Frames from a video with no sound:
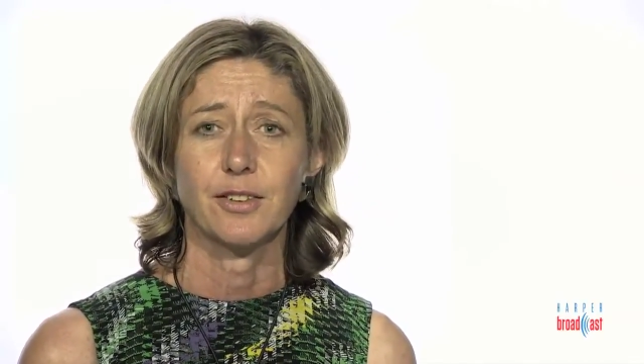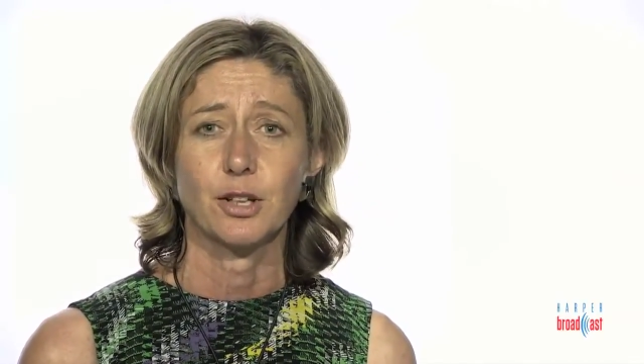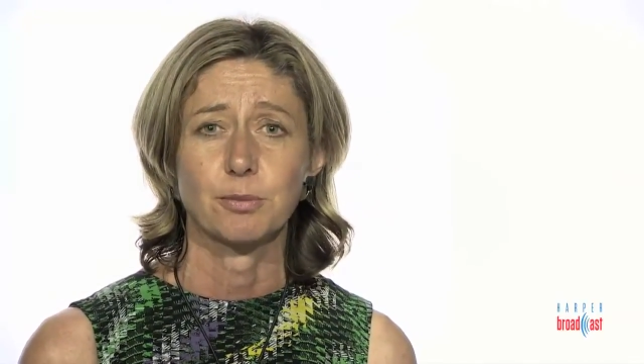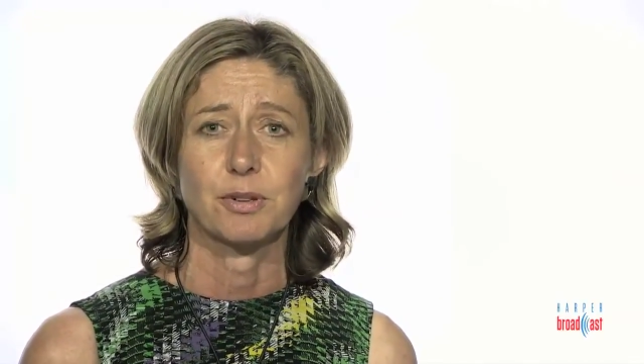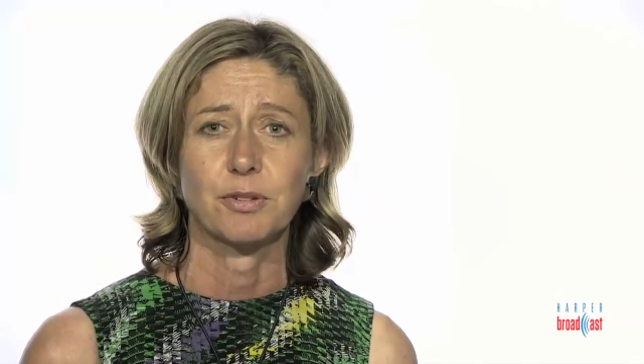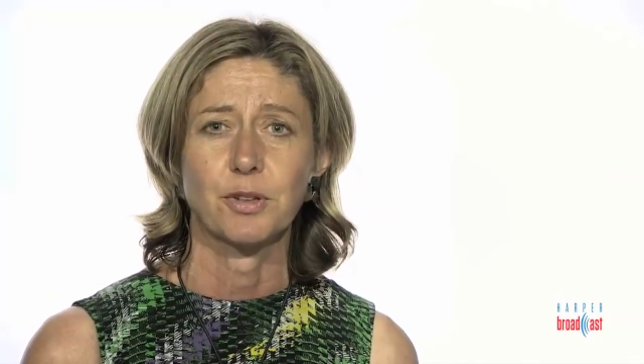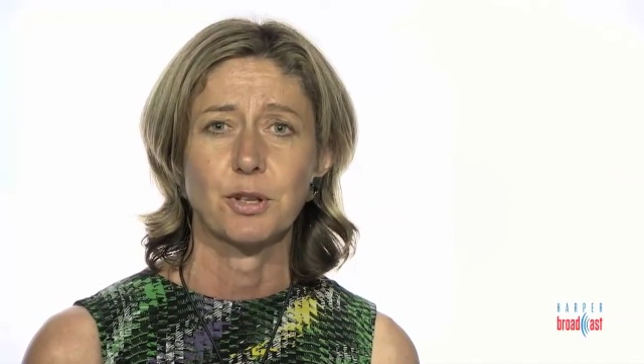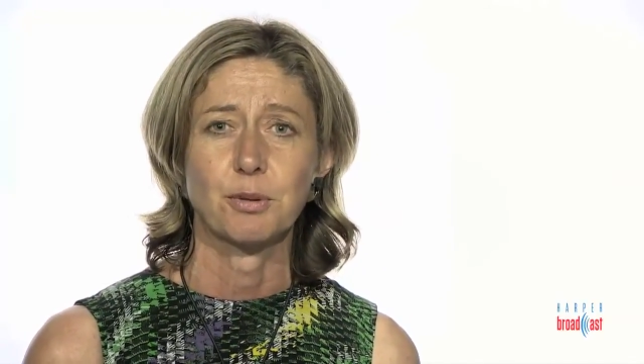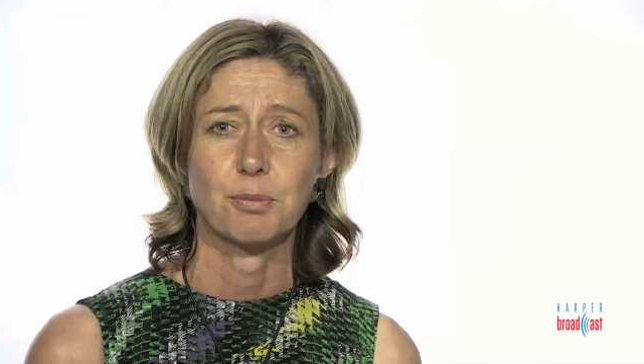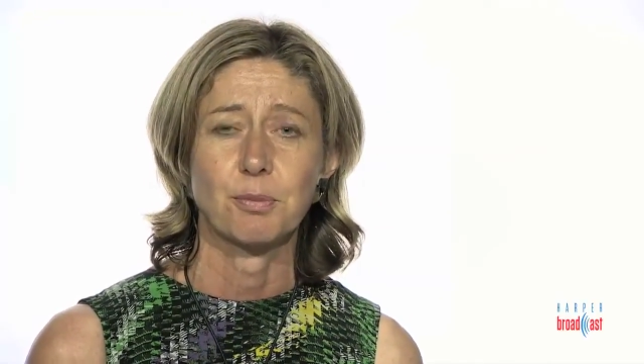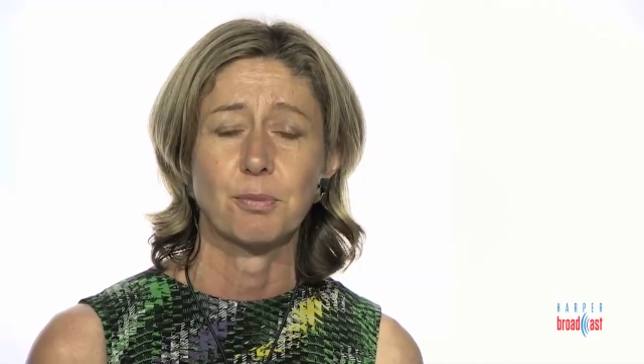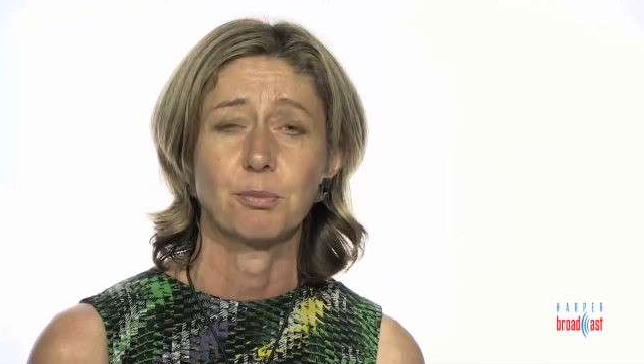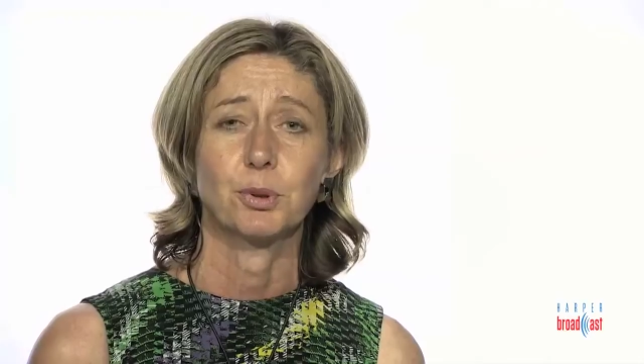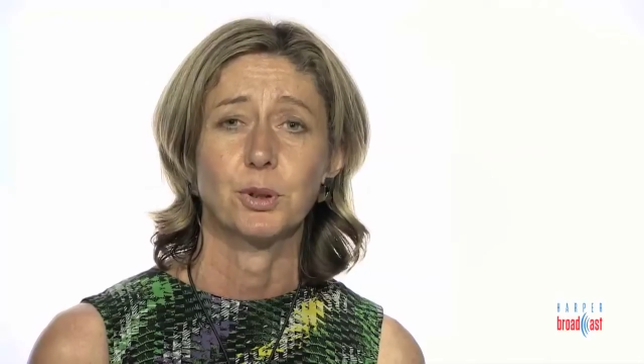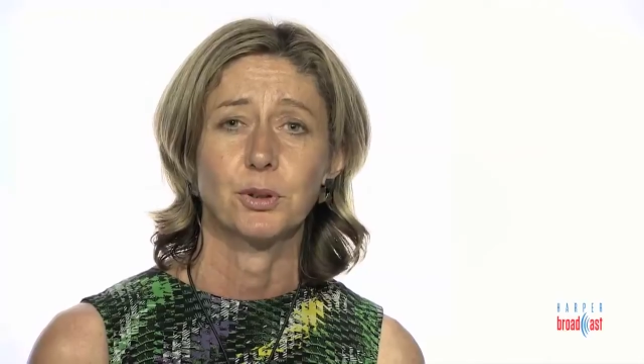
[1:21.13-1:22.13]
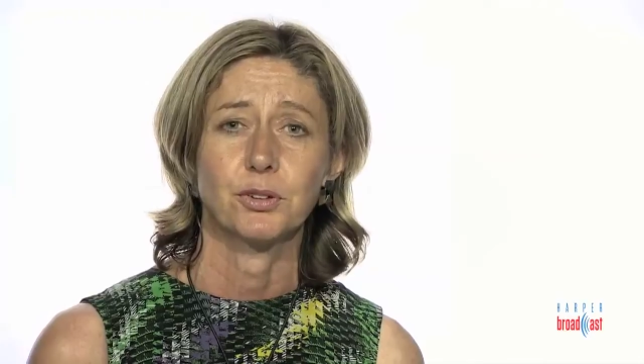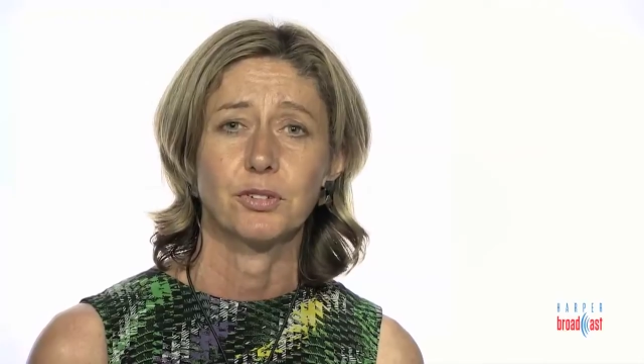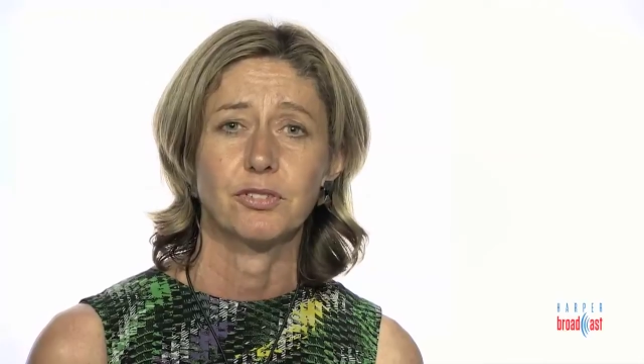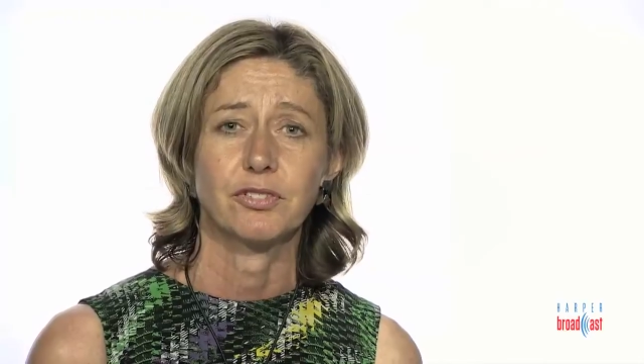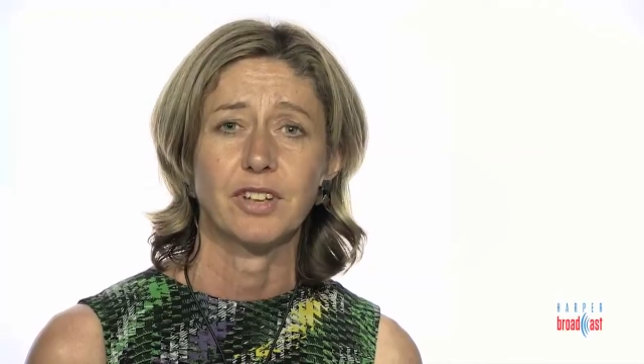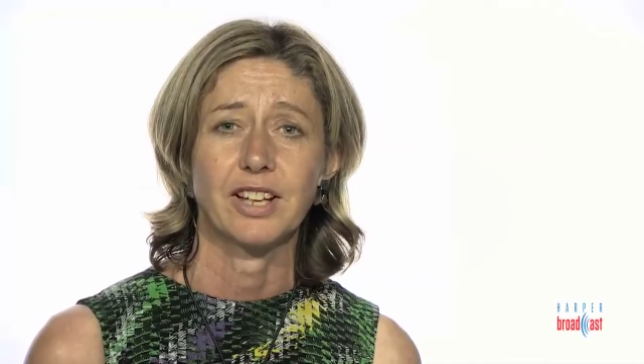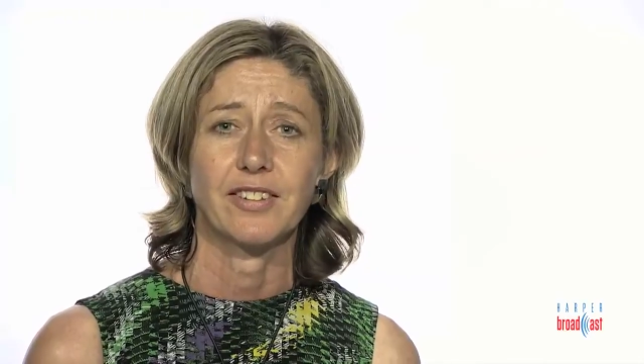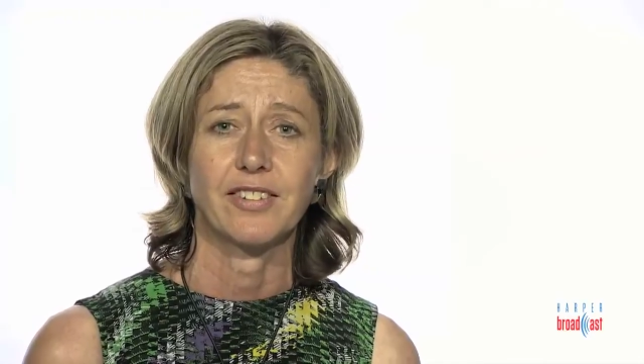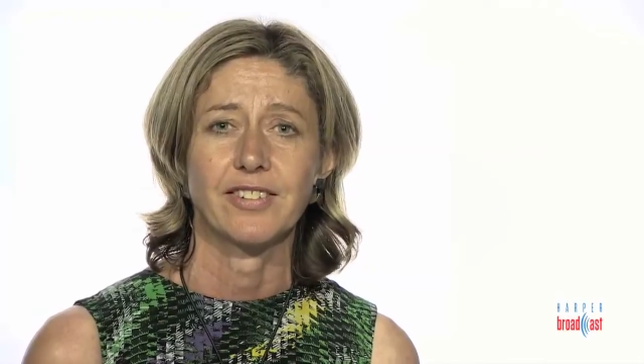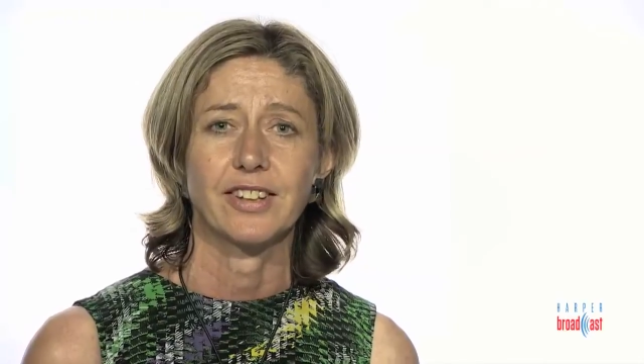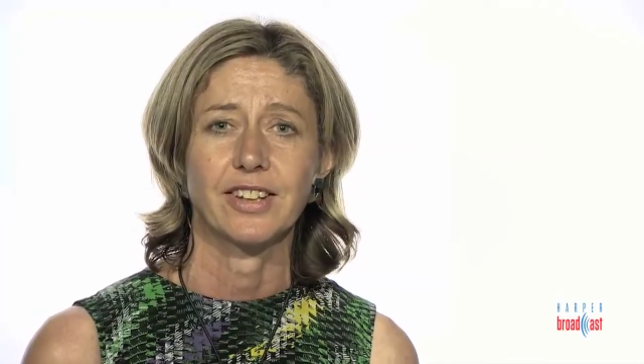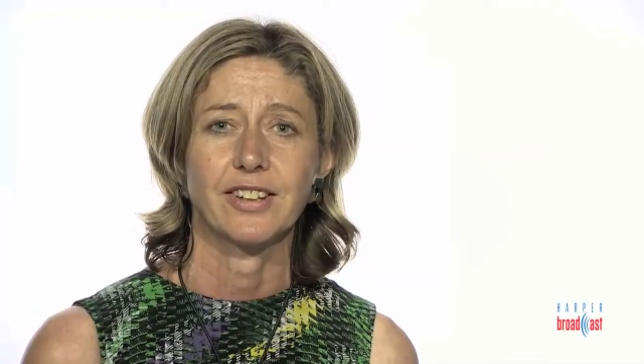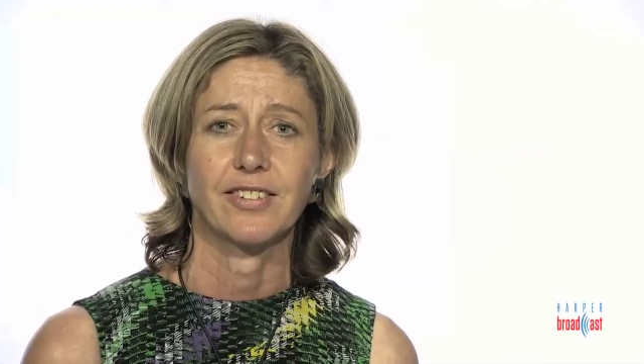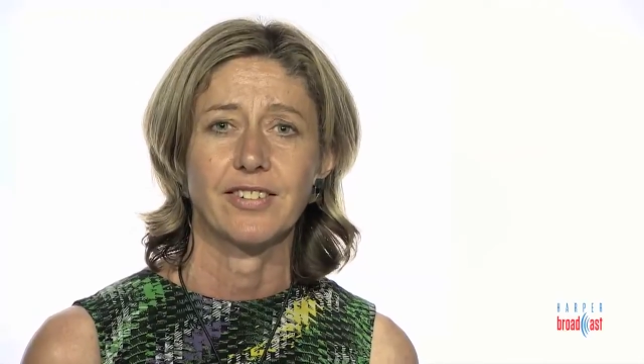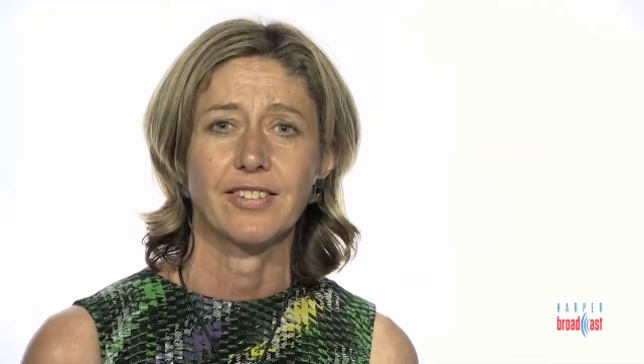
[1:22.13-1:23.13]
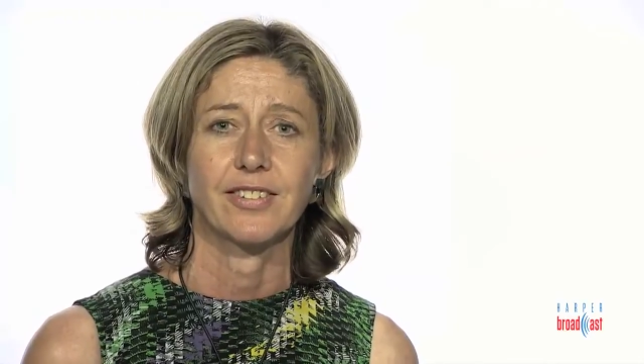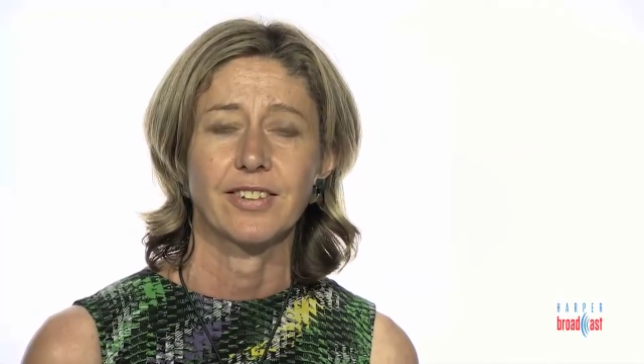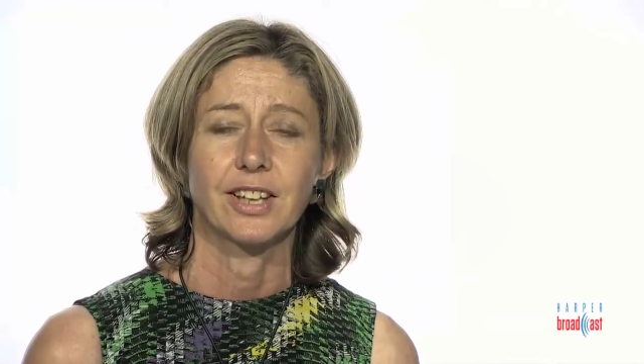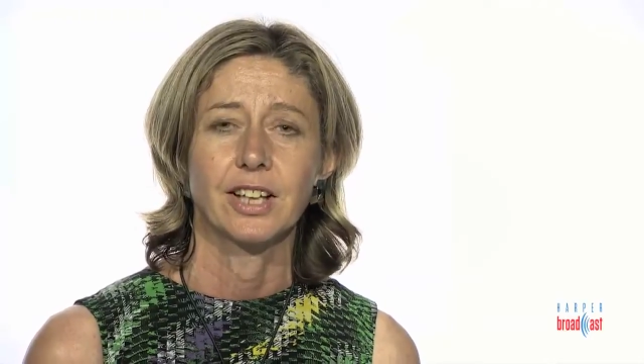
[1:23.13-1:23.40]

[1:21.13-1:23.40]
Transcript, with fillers: some of them built fences.